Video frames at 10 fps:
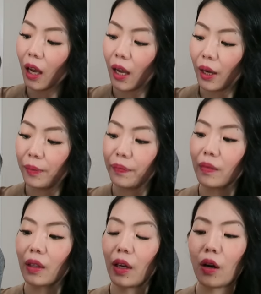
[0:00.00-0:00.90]
Um,
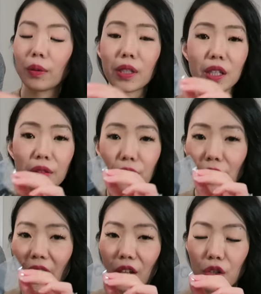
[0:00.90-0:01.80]
they always give
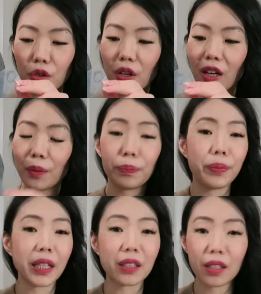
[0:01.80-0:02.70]
you extra
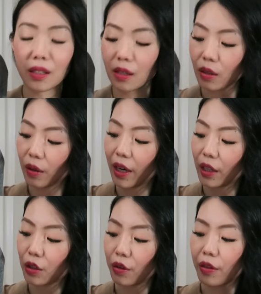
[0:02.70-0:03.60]
buttons or
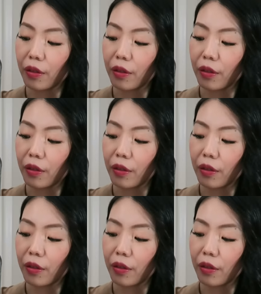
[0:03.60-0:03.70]
extra